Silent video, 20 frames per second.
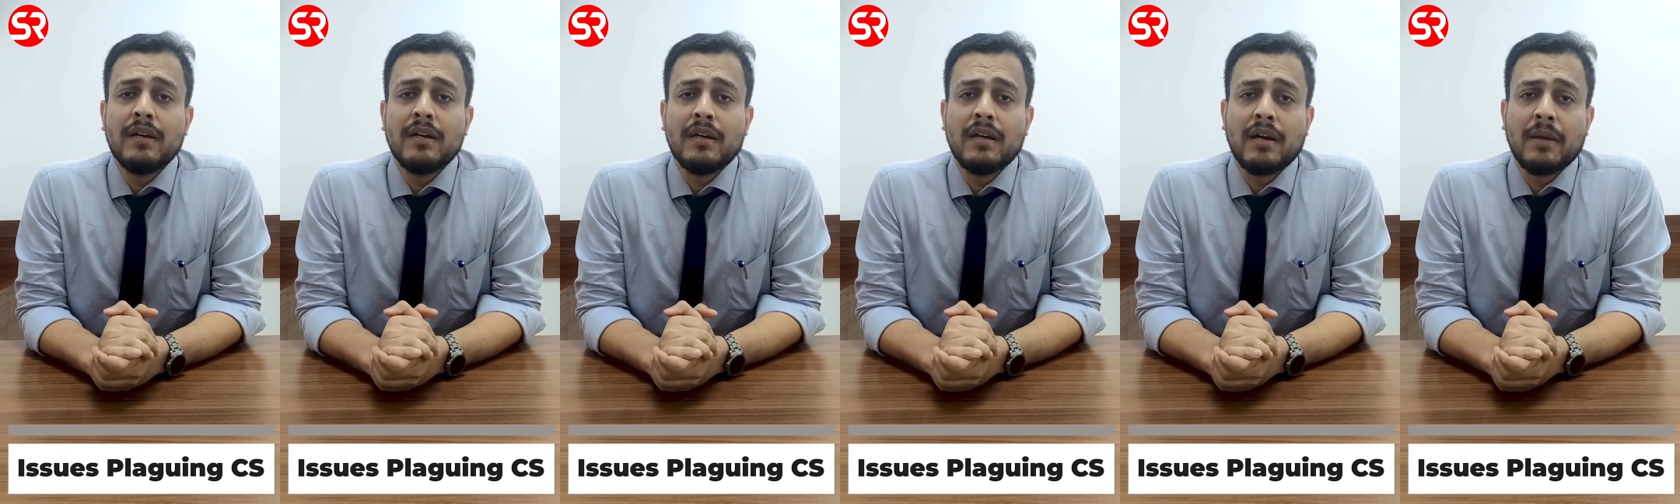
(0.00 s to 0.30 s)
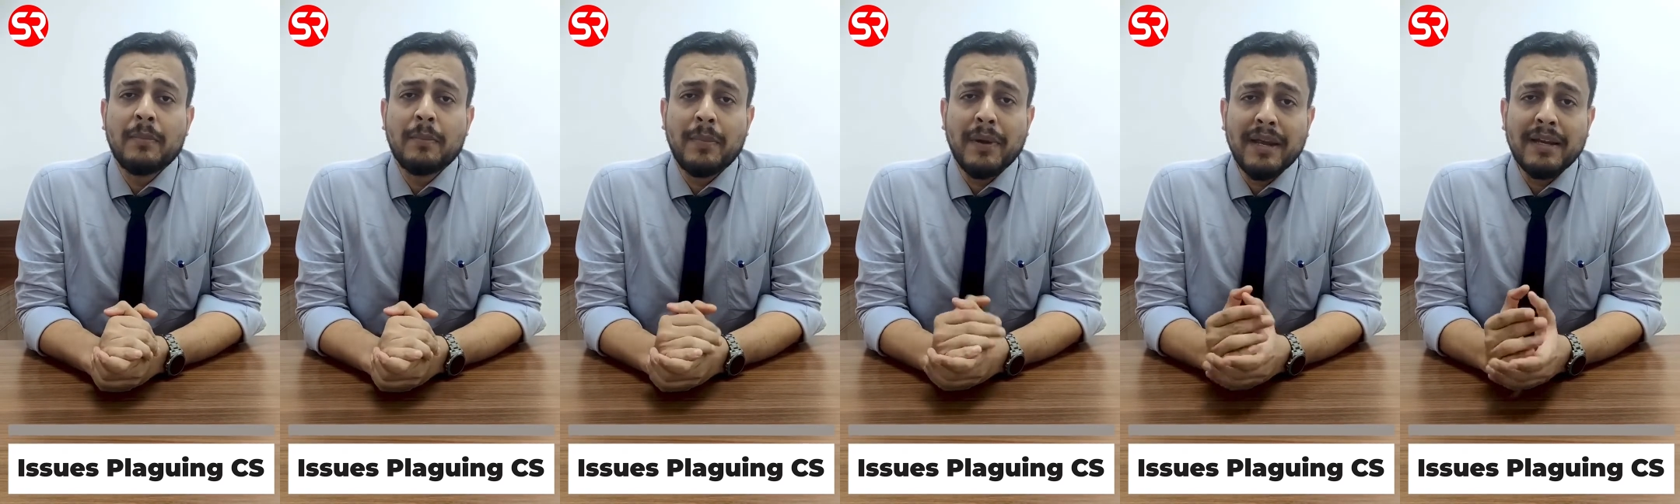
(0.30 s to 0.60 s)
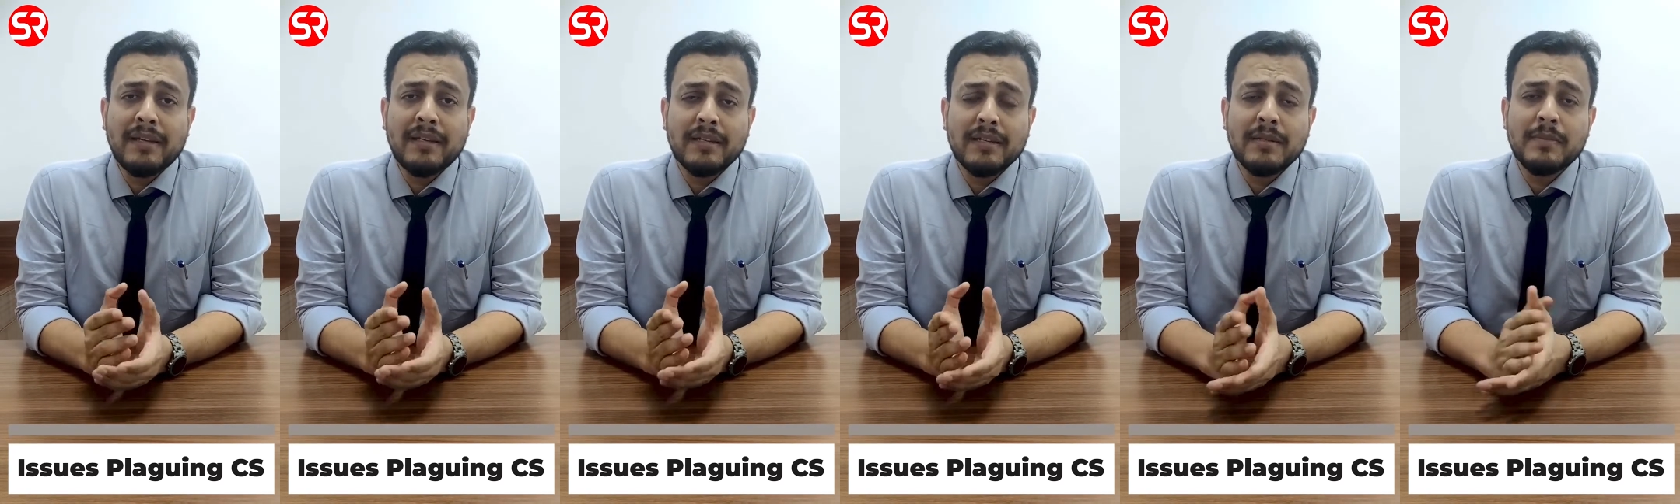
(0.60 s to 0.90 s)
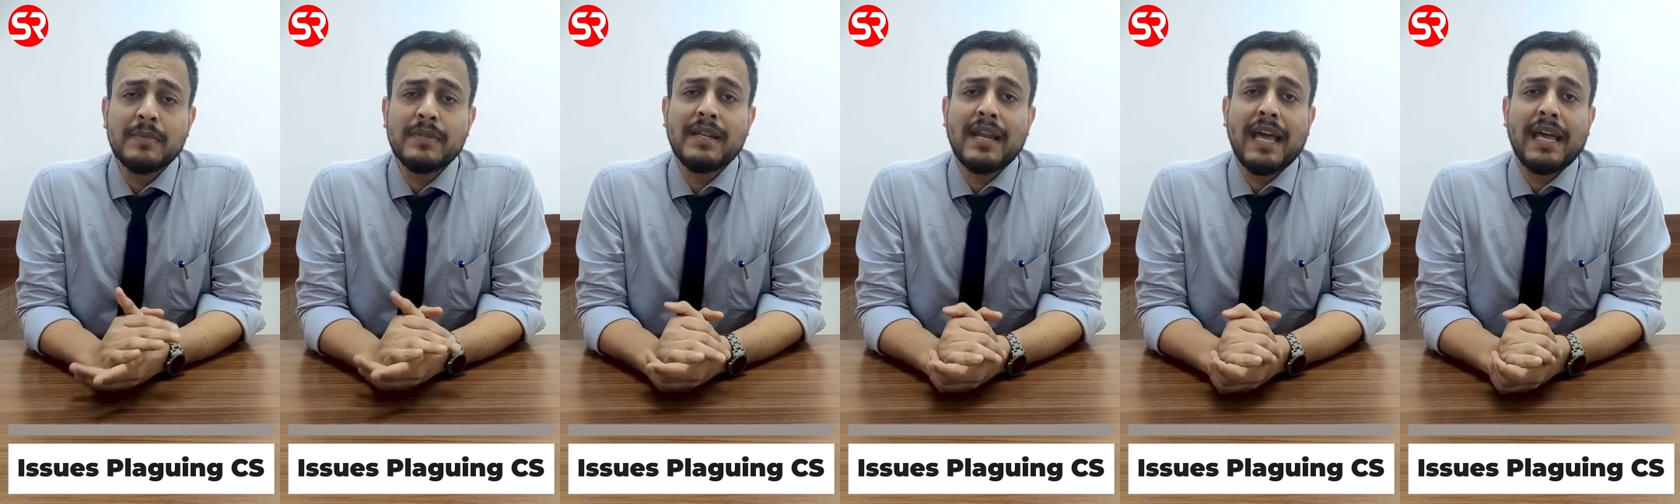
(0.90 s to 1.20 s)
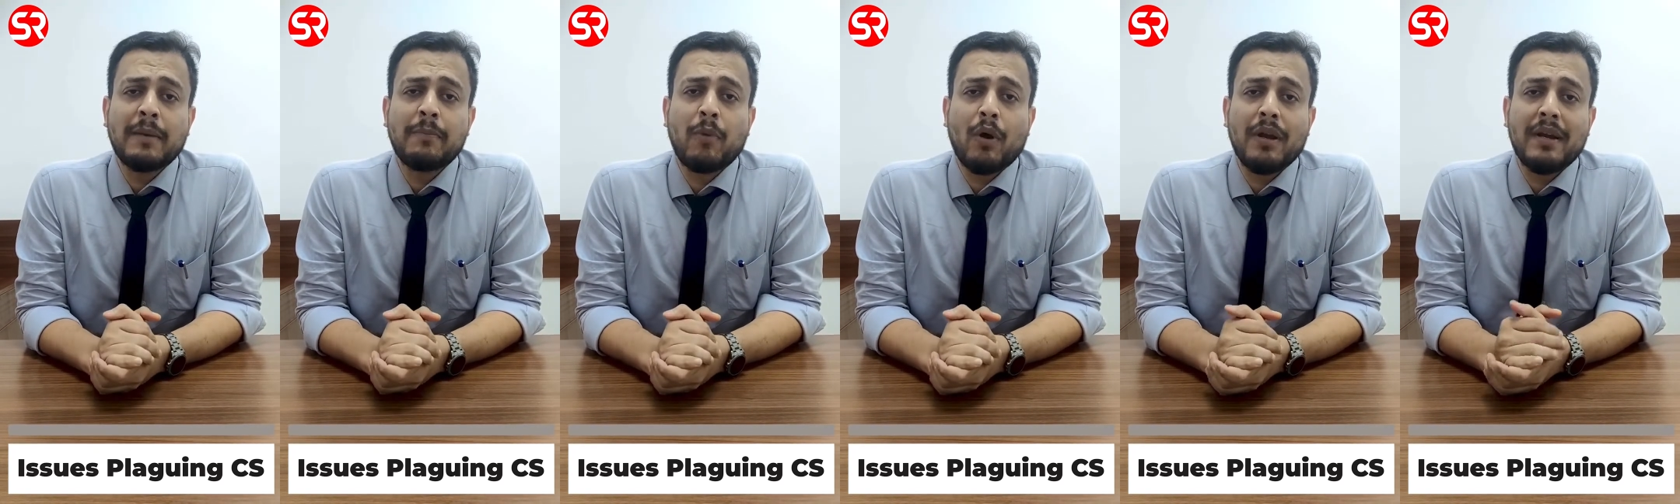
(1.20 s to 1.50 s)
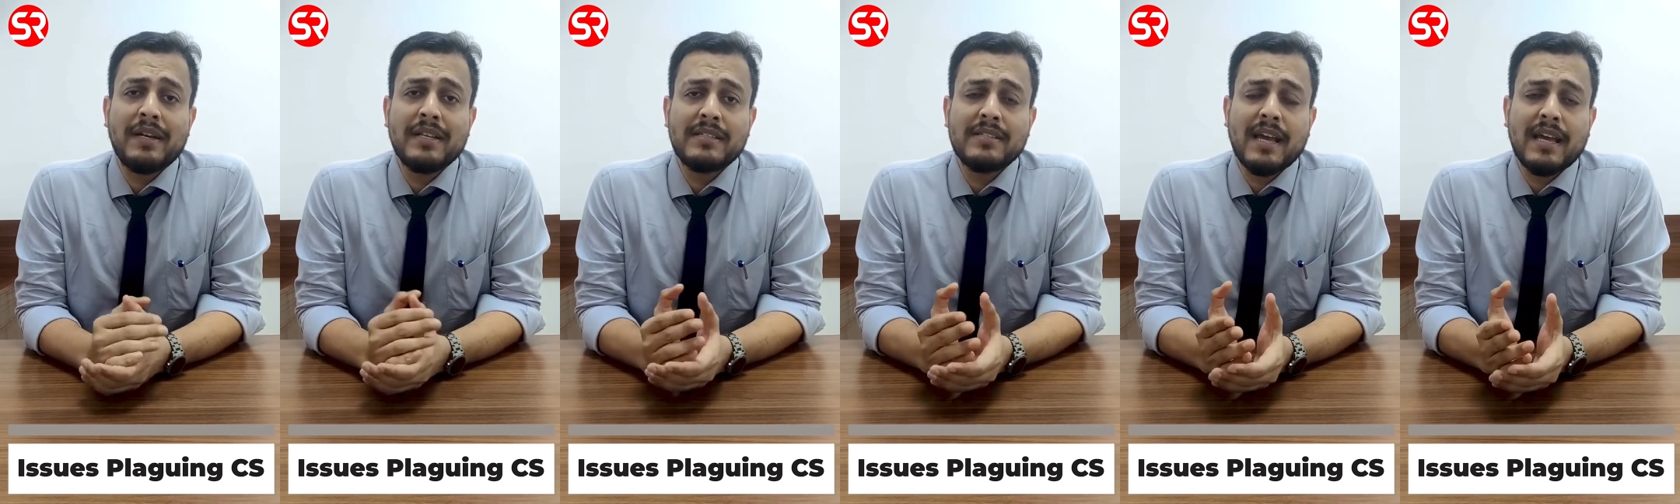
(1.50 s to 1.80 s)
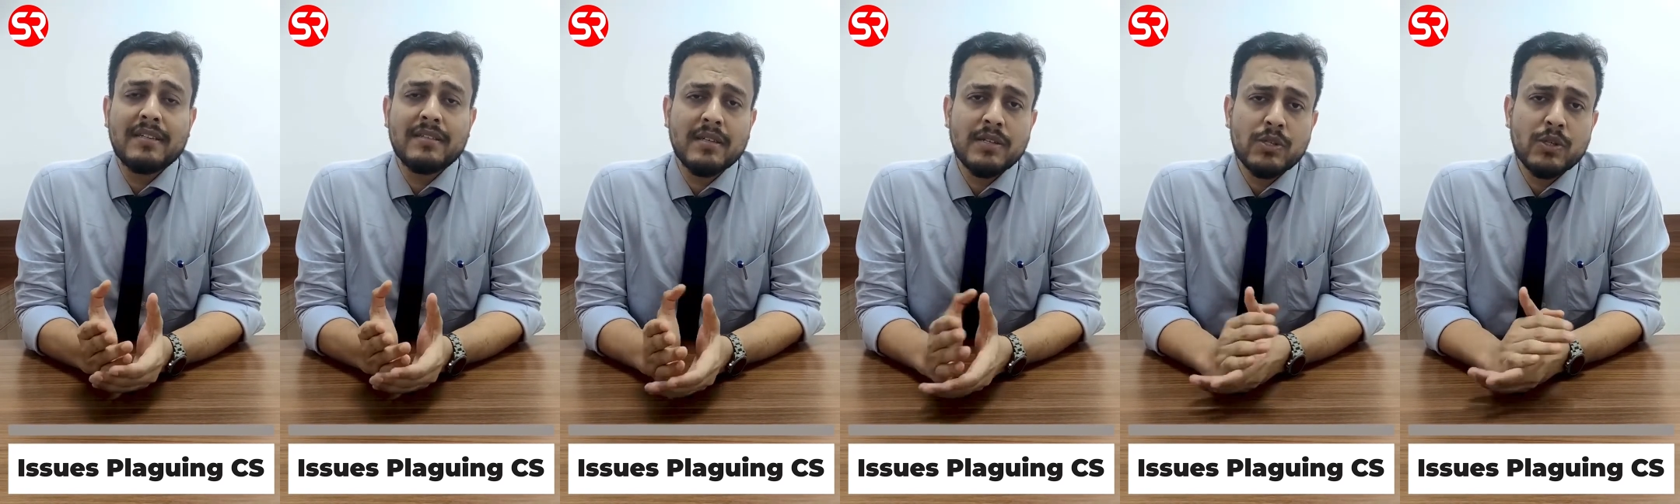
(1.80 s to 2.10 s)
and bring terms like
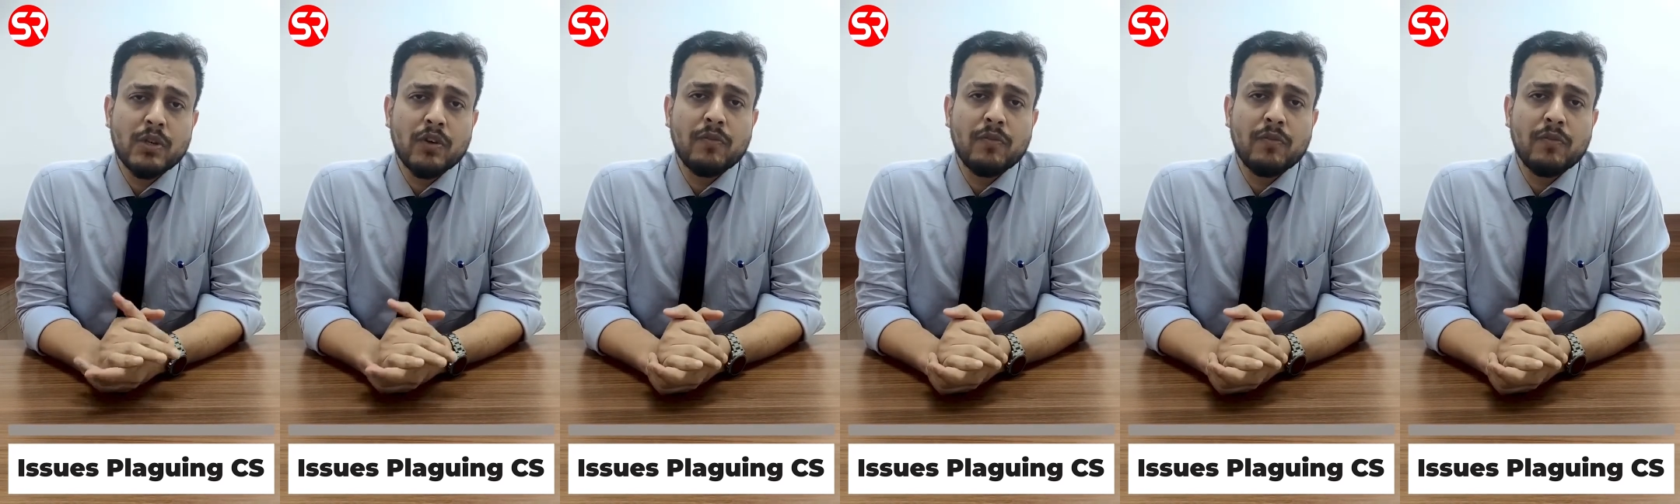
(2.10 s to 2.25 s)
politicization